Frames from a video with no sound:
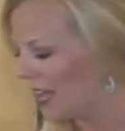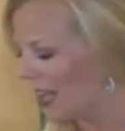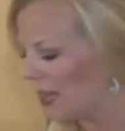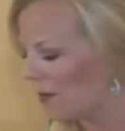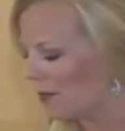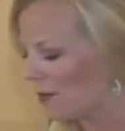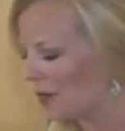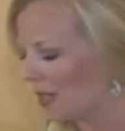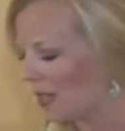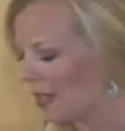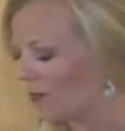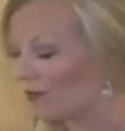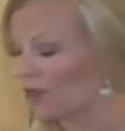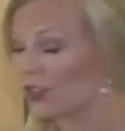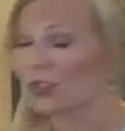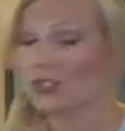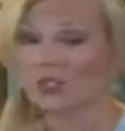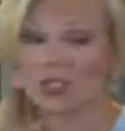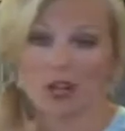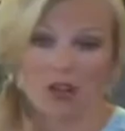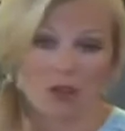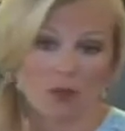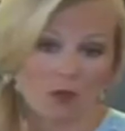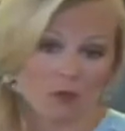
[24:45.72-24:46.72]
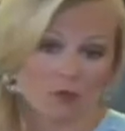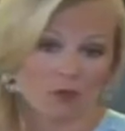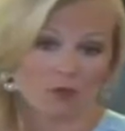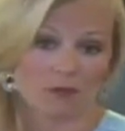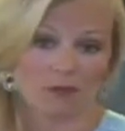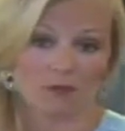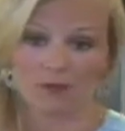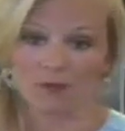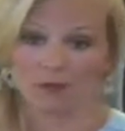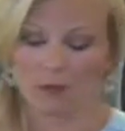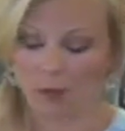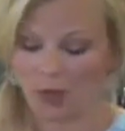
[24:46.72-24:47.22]
But if you don't
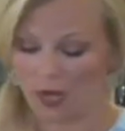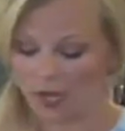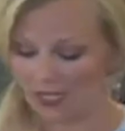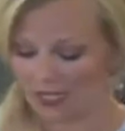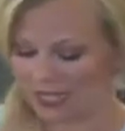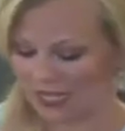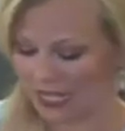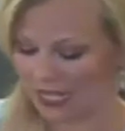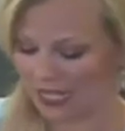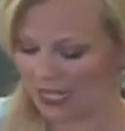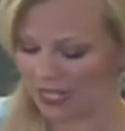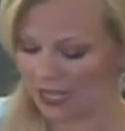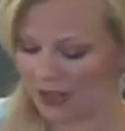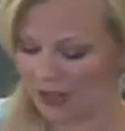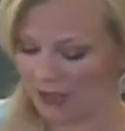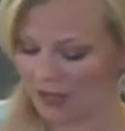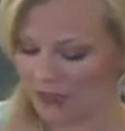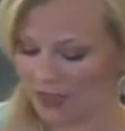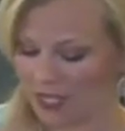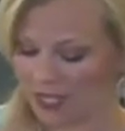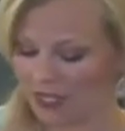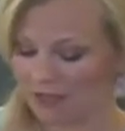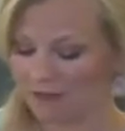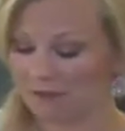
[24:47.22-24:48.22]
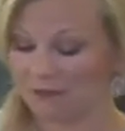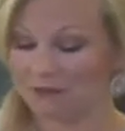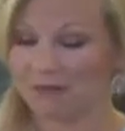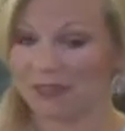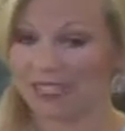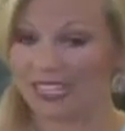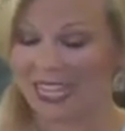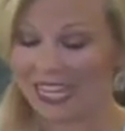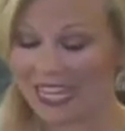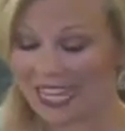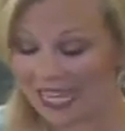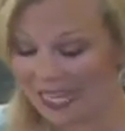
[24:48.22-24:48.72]
want any of the
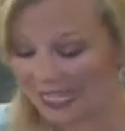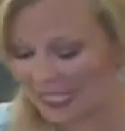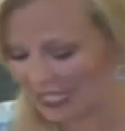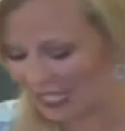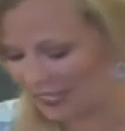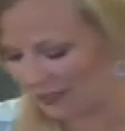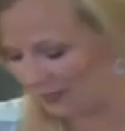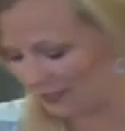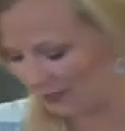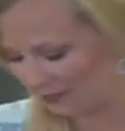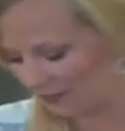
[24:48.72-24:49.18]
heat,